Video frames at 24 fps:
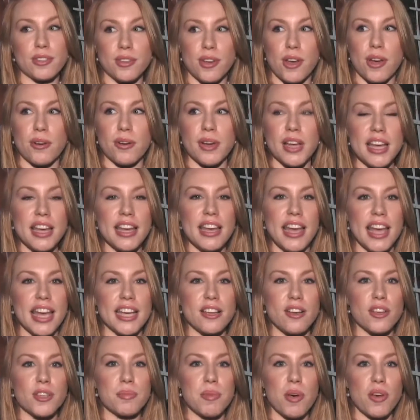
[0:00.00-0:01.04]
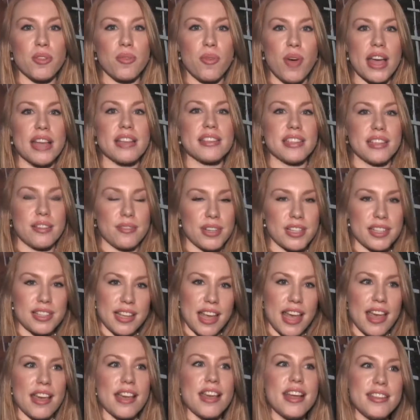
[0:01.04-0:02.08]
So it goes both ways, and I want to
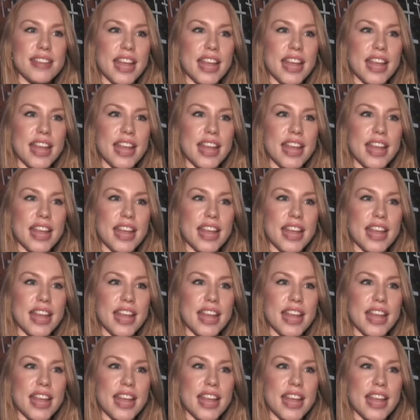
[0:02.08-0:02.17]
say